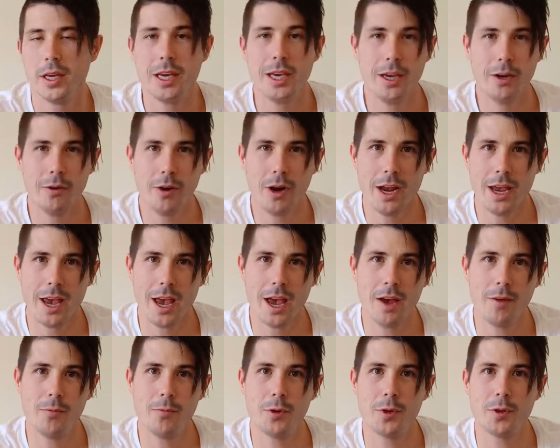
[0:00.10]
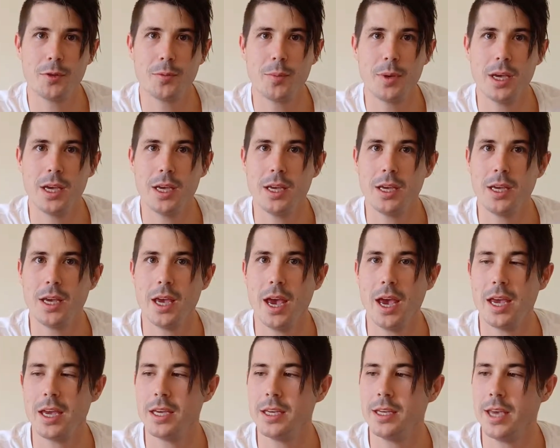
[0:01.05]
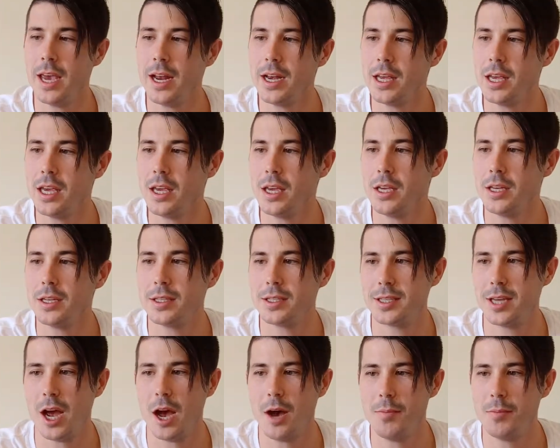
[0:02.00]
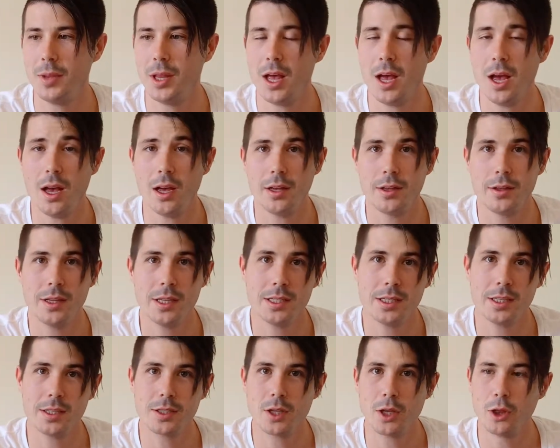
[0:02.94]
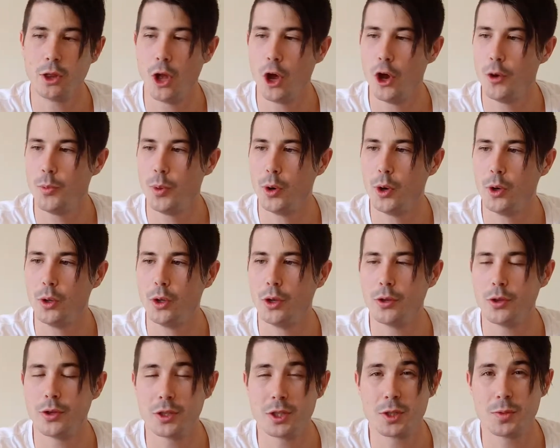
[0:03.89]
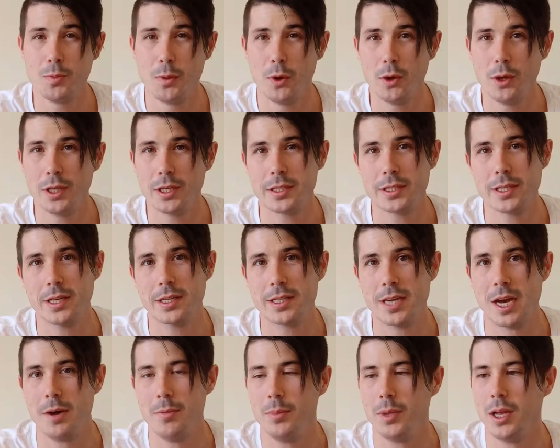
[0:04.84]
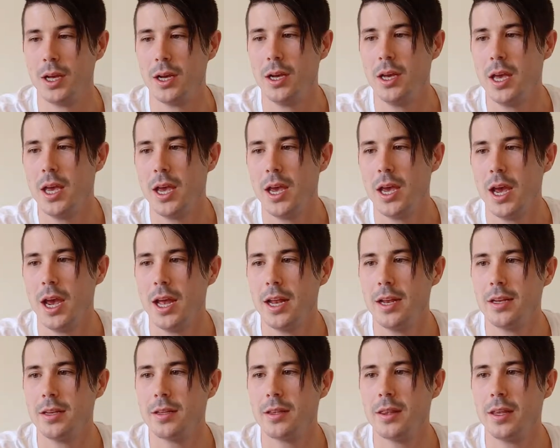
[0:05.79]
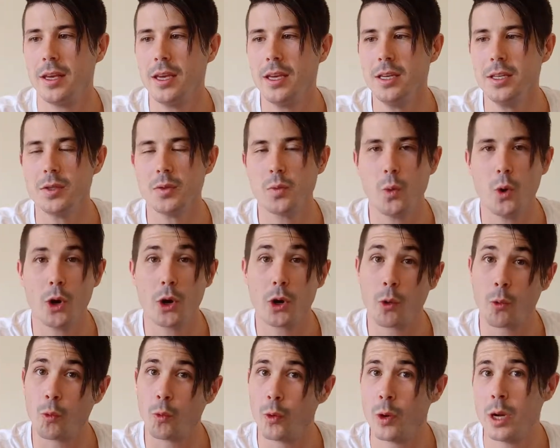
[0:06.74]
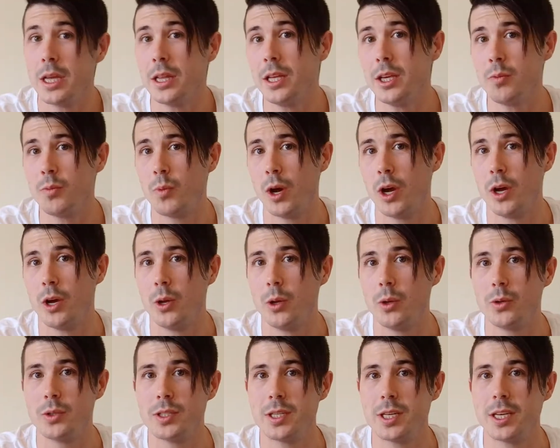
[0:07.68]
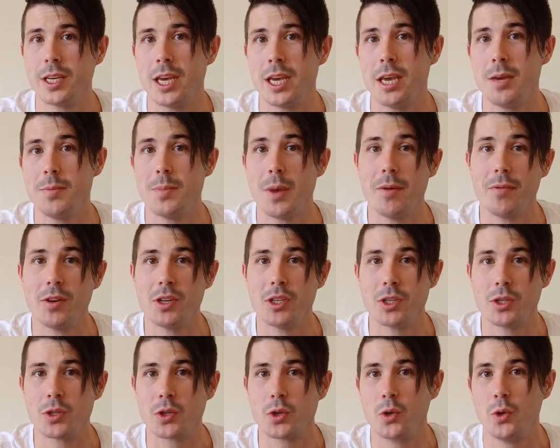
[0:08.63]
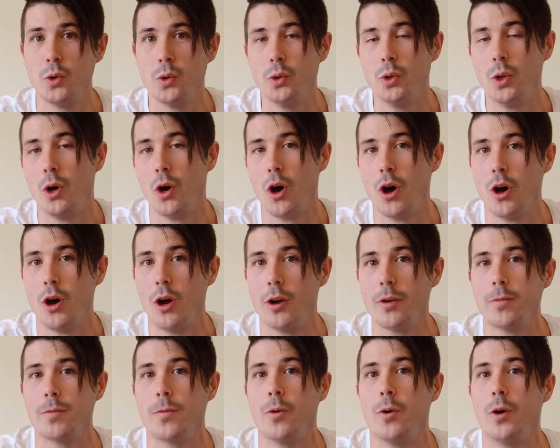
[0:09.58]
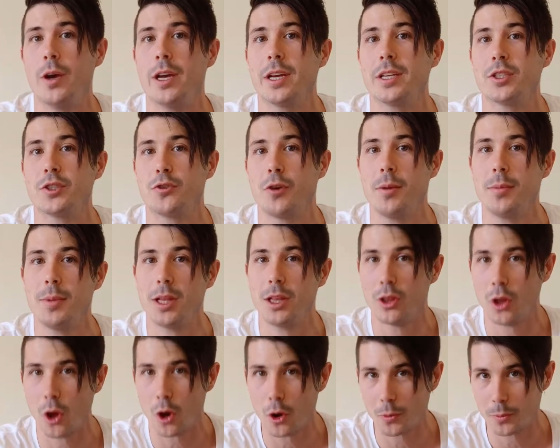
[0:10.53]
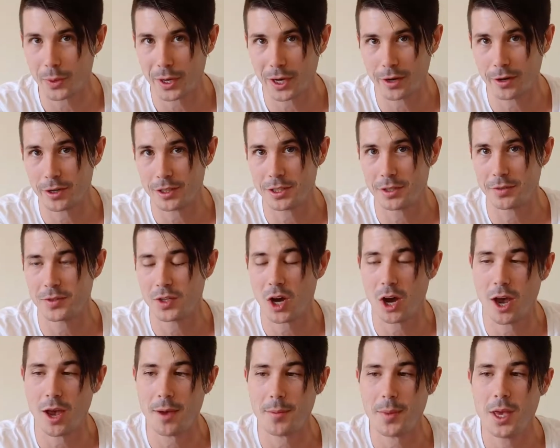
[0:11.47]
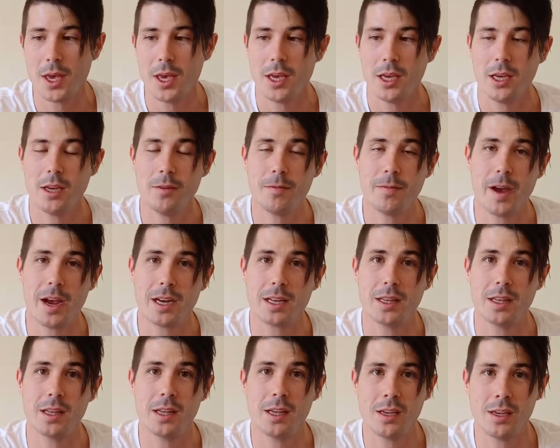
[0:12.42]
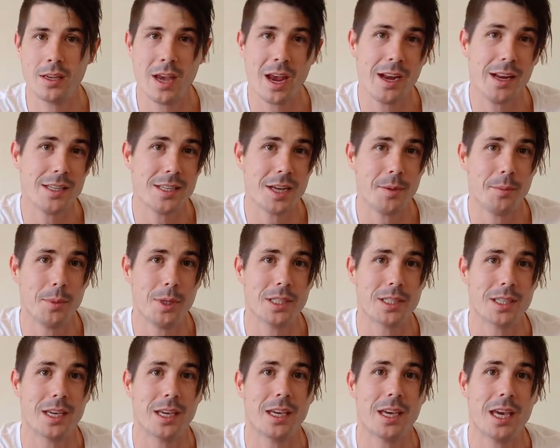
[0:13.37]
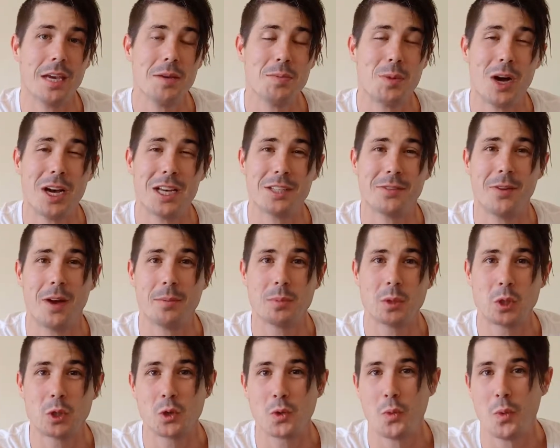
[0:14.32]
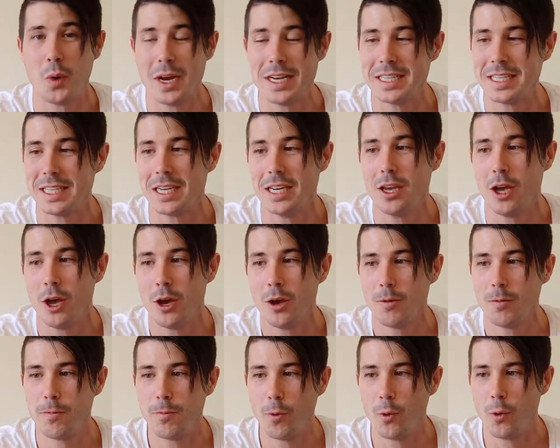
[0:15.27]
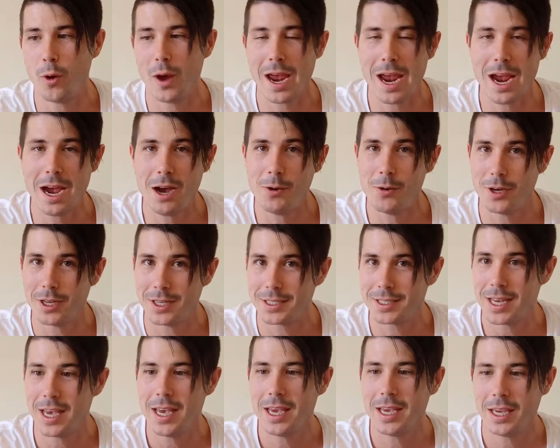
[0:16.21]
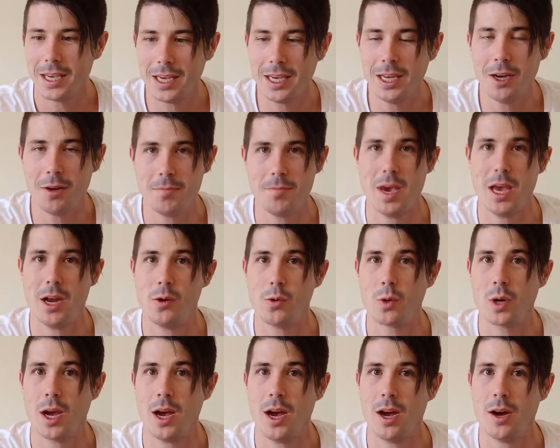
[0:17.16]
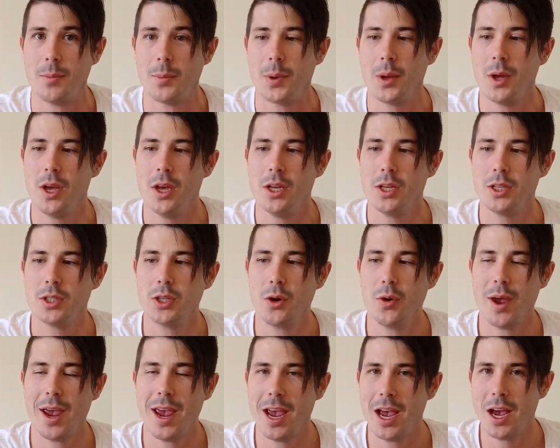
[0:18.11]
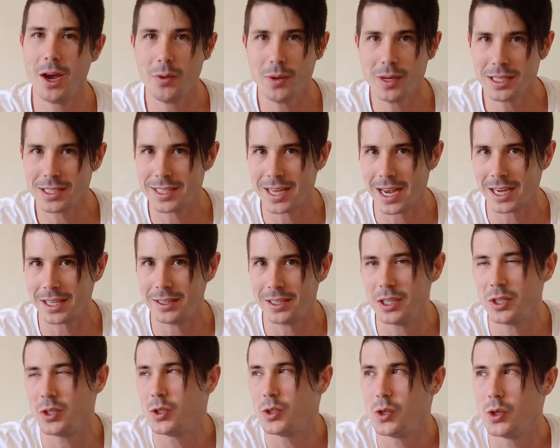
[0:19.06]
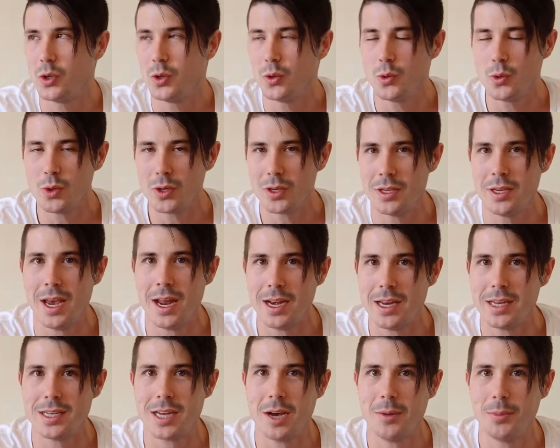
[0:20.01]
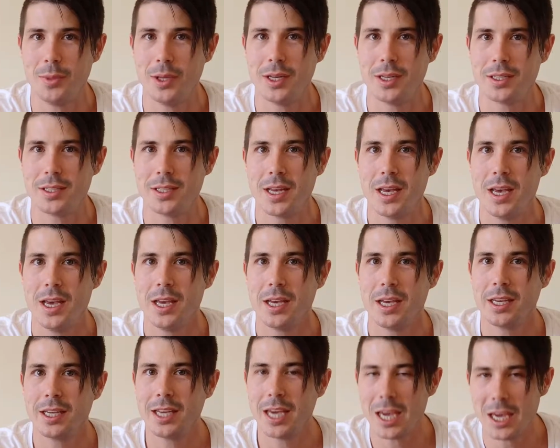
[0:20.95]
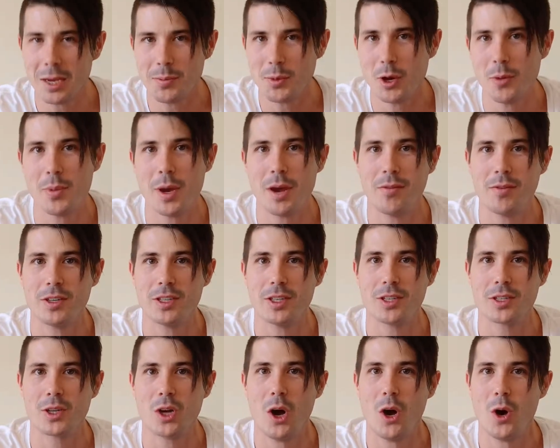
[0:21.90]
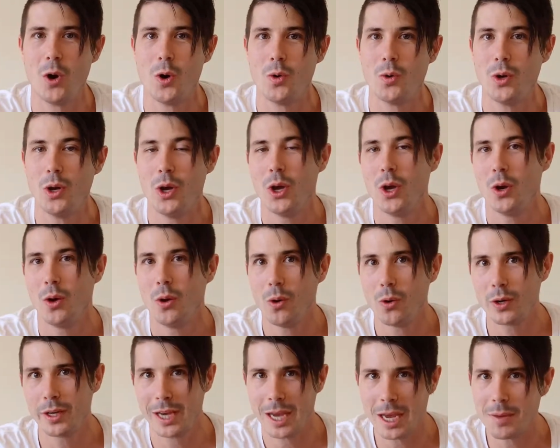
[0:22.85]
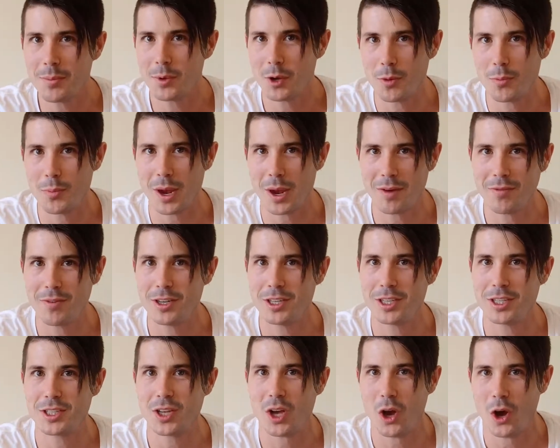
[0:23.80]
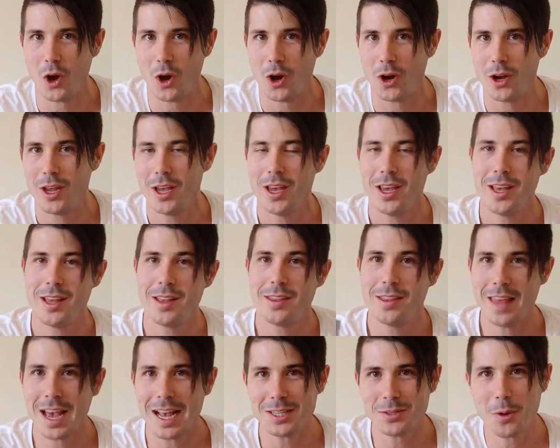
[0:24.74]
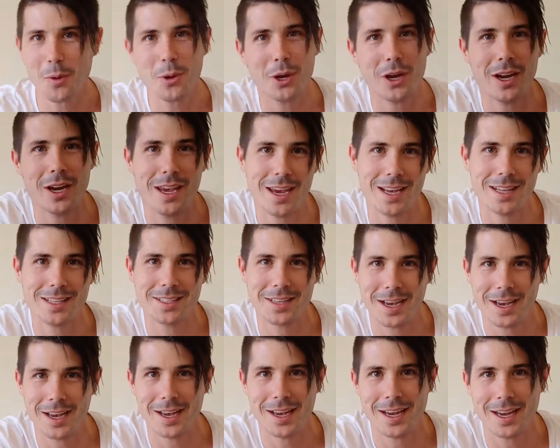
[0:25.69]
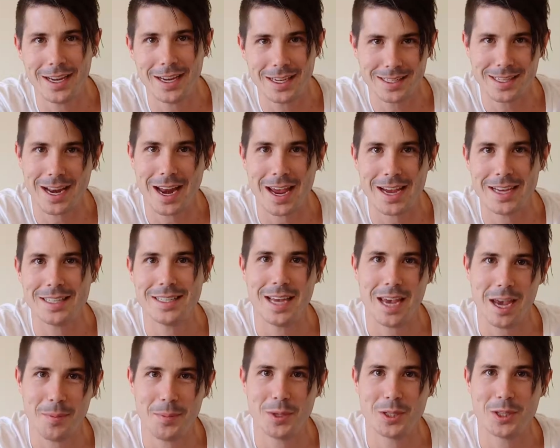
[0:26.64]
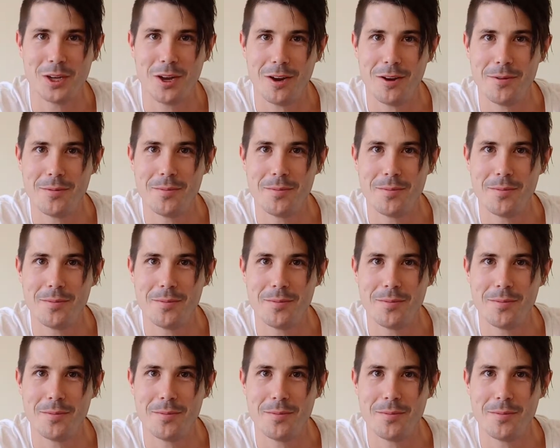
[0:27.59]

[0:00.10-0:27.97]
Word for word: Here I have with me a Yeti tumbler. This is the low ball or the smallest tumbler and these work really well to keep beverages cool or hot for extremely long periods of time. In fact, the Yeti tumblers can keep ice for up to 24 hours in a metal cup. So how exactly do Yeti tumblers keep your beverages cold or keep your beverages hot? That's what we're gonna answer in today's episode.